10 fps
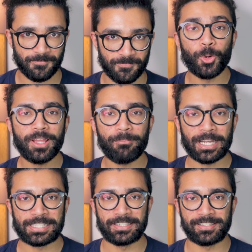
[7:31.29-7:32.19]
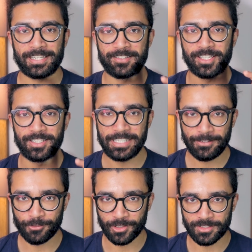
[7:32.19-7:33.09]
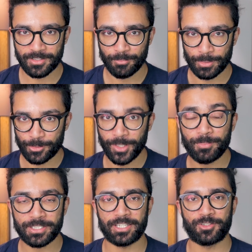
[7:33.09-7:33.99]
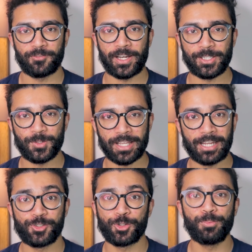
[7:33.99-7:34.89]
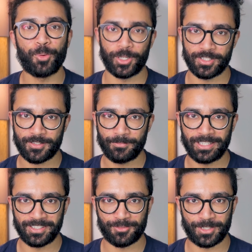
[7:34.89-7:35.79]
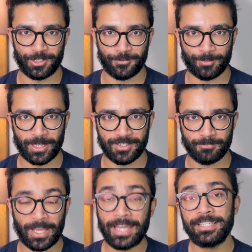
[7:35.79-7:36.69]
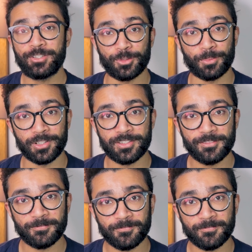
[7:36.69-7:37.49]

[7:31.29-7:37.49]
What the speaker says: All that matters is the difference between potential values at two points in this region of space, any two points.